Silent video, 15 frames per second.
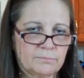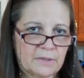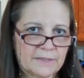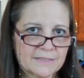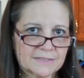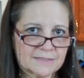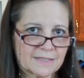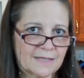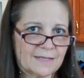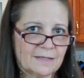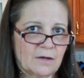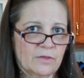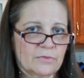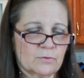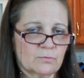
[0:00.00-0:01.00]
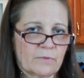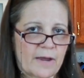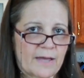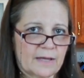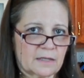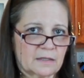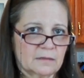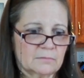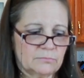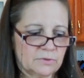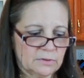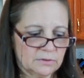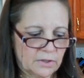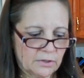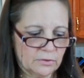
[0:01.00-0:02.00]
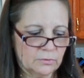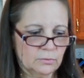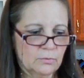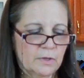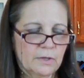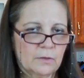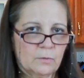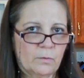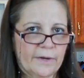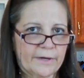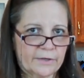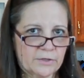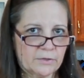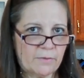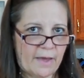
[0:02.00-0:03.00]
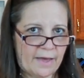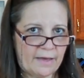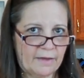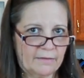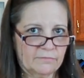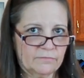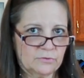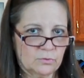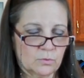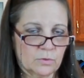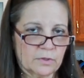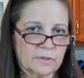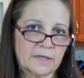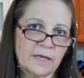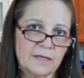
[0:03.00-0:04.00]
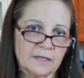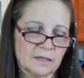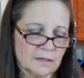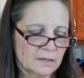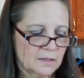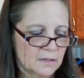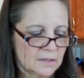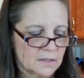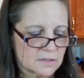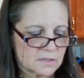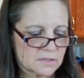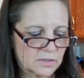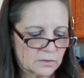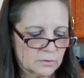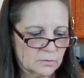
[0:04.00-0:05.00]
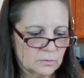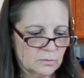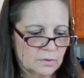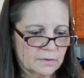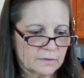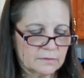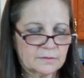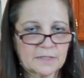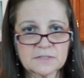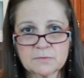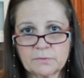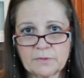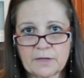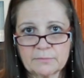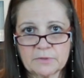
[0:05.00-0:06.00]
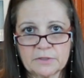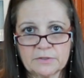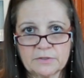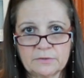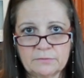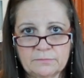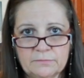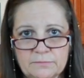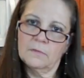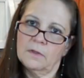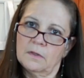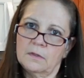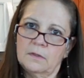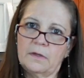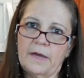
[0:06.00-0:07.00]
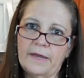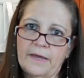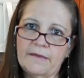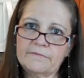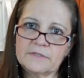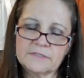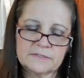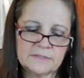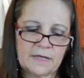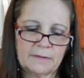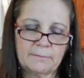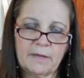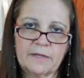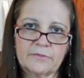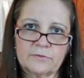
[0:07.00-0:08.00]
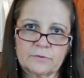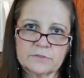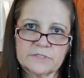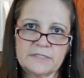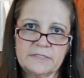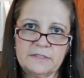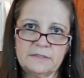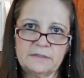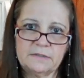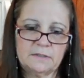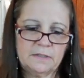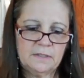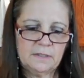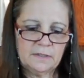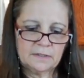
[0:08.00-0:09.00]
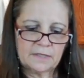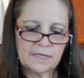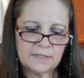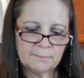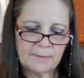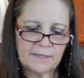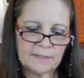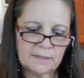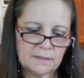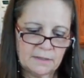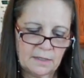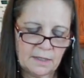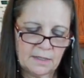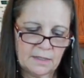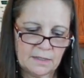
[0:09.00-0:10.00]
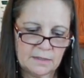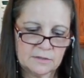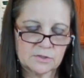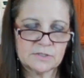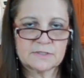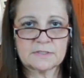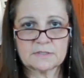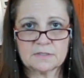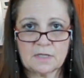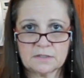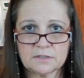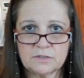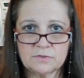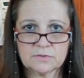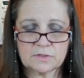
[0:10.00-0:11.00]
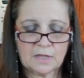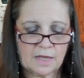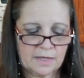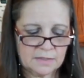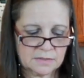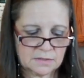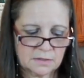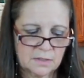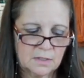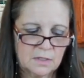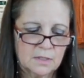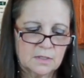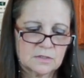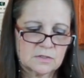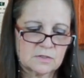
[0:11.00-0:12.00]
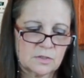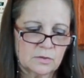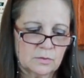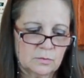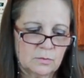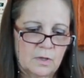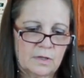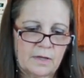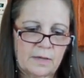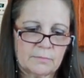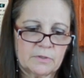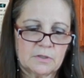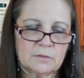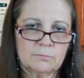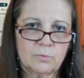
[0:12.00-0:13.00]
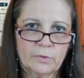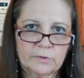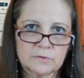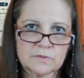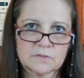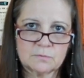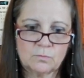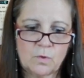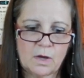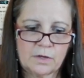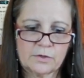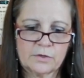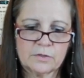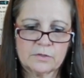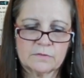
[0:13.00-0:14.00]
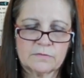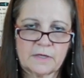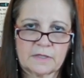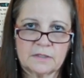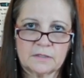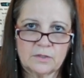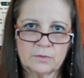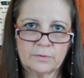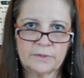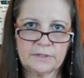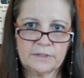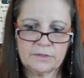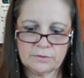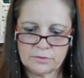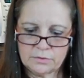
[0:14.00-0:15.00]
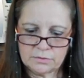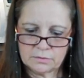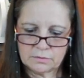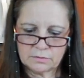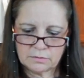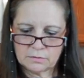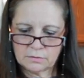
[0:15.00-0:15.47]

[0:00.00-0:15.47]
place that on the rack below where you have your cake. So that's what I'm going to do. I have this 9x13 cake pan, and she says not to use glass, so I'm going to boil some water that can go in here.